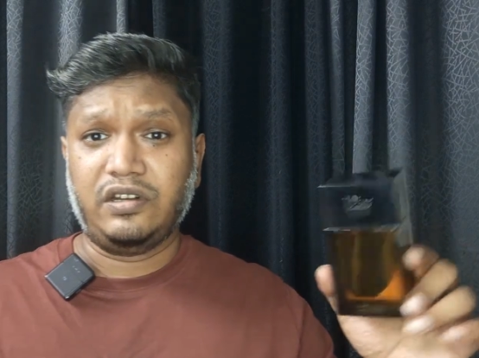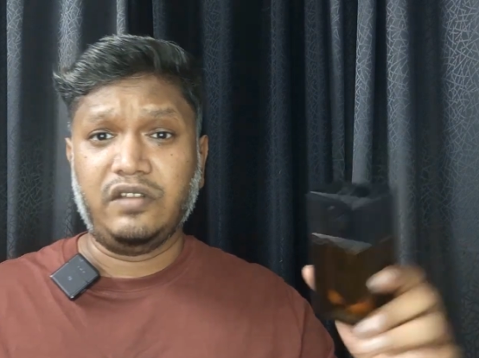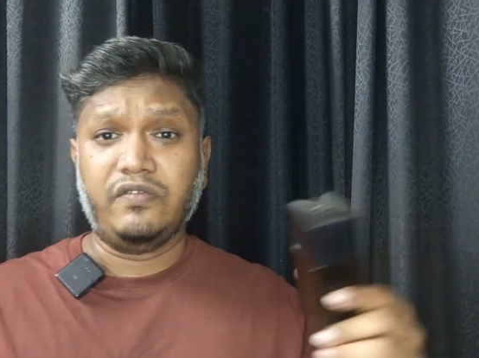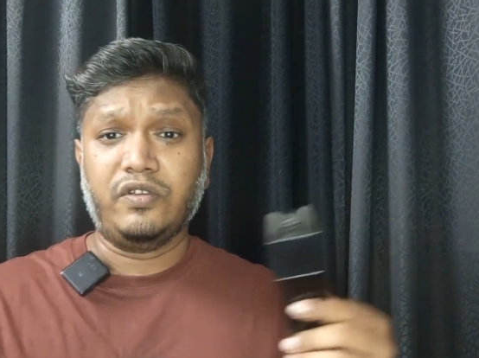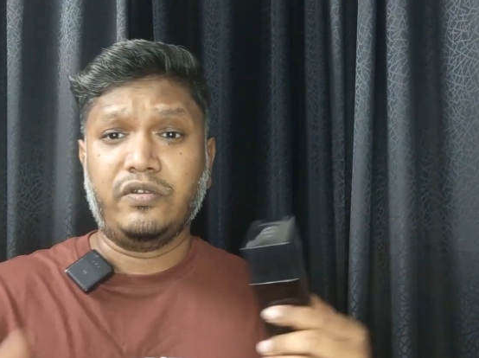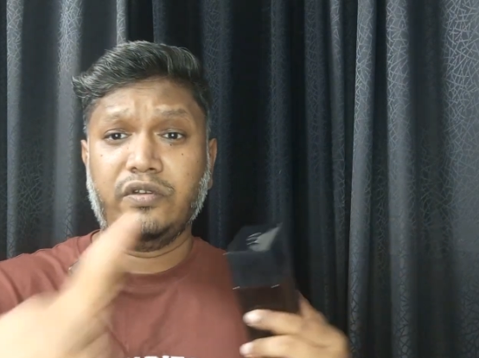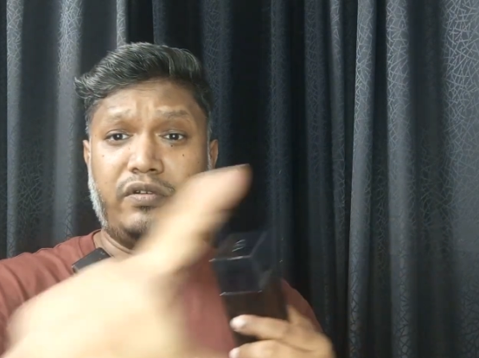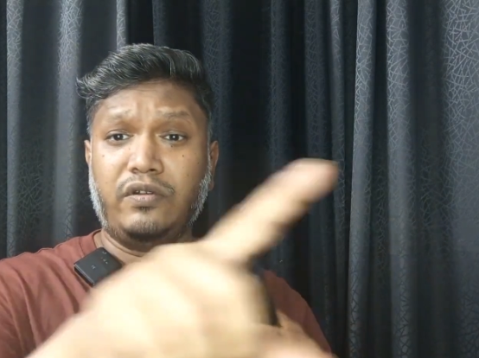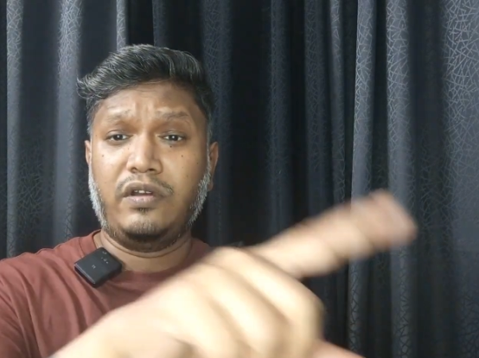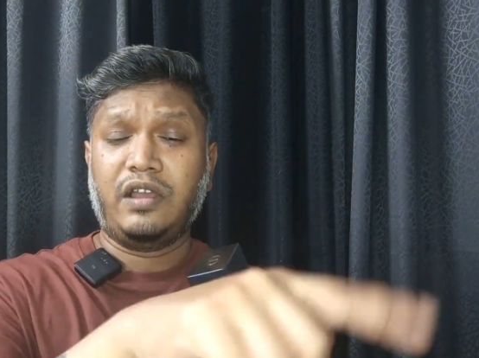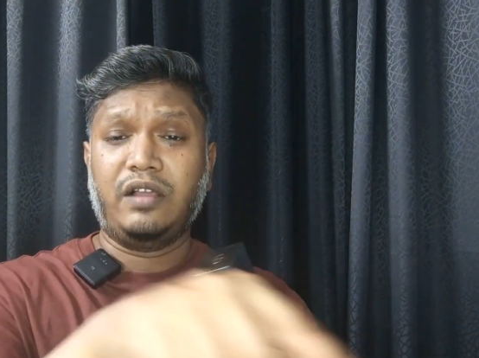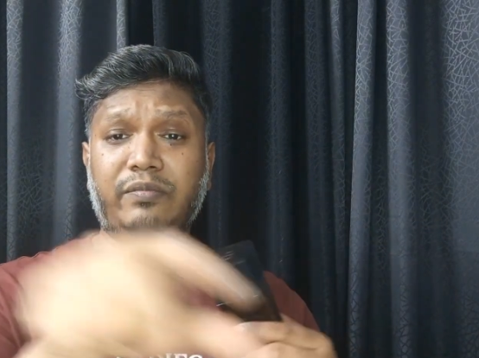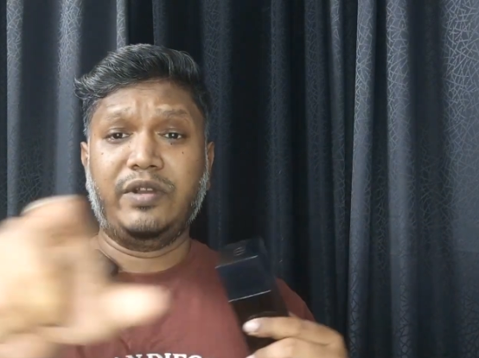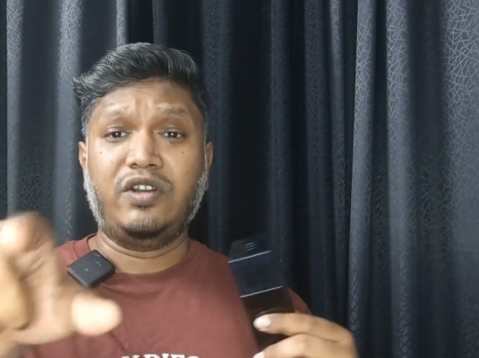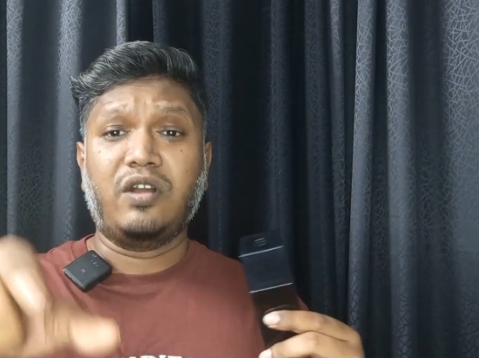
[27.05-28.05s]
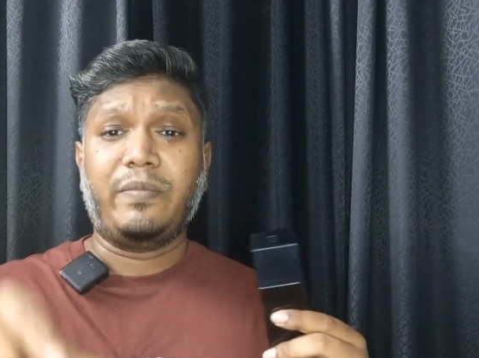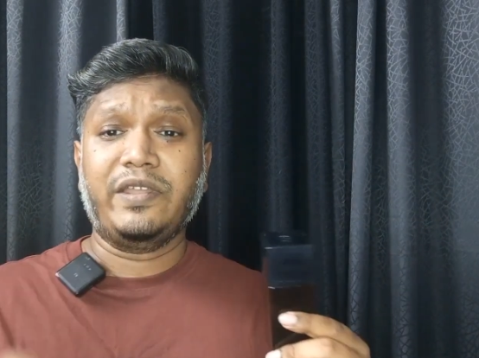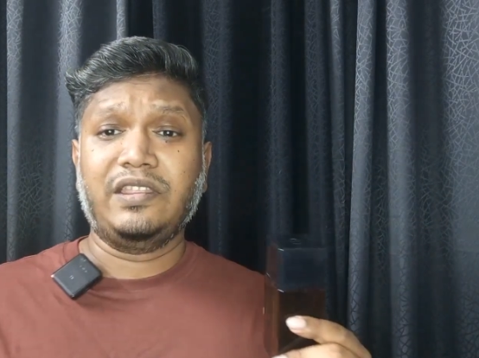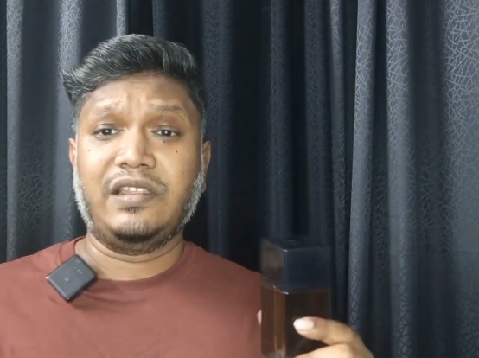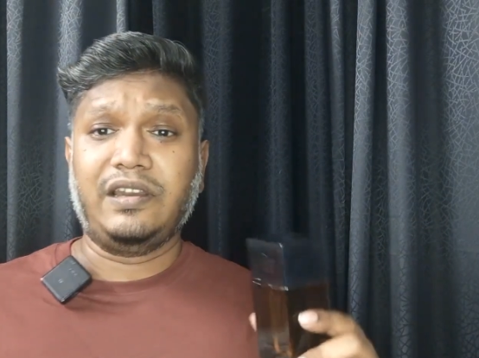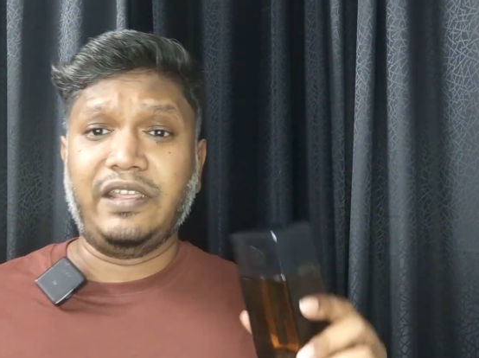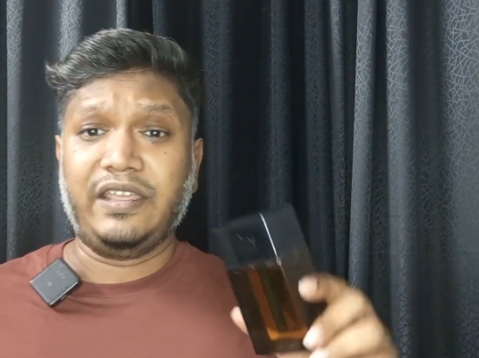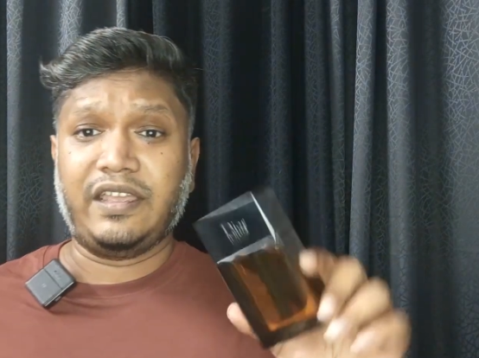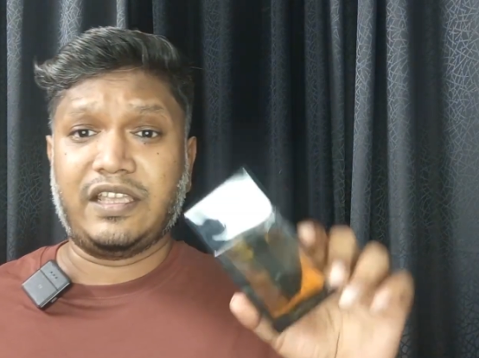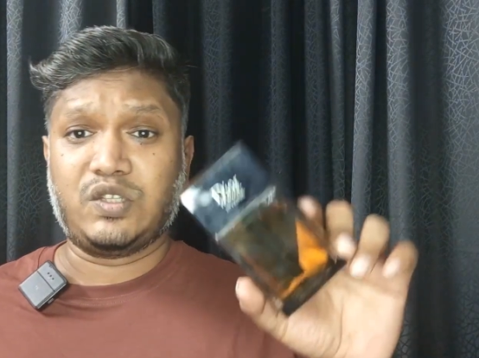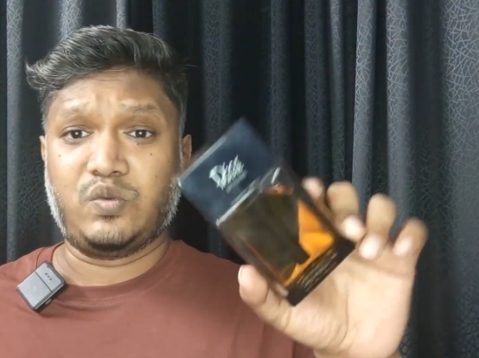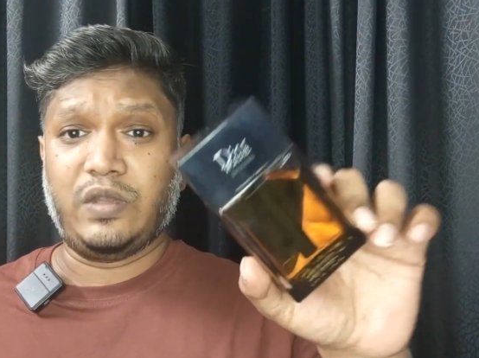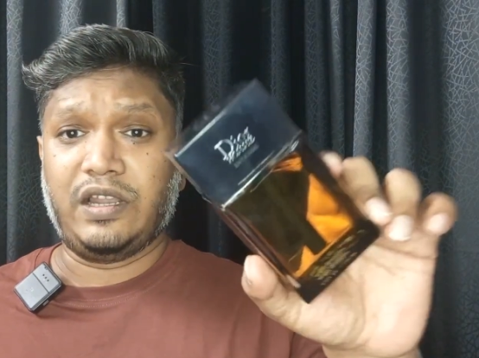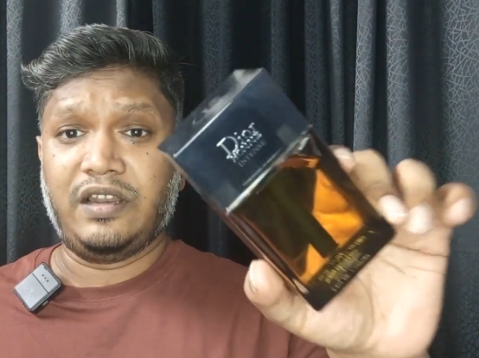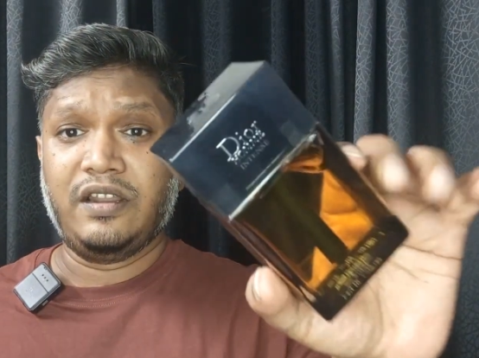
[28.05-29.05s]
review. I'll be dropping the link
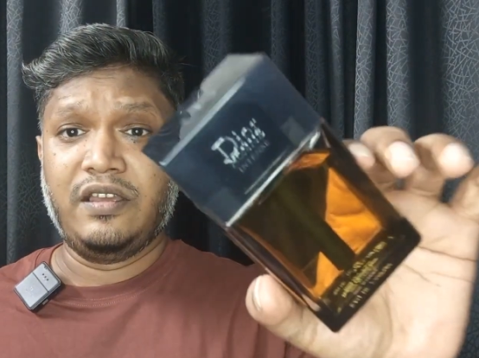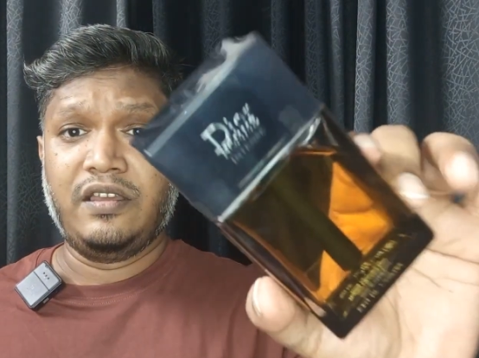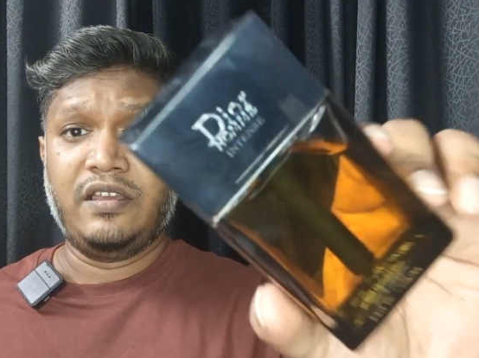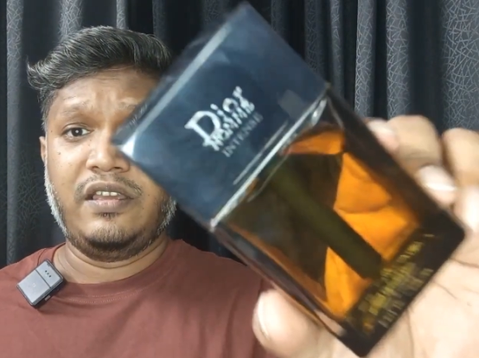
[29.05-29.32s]
as well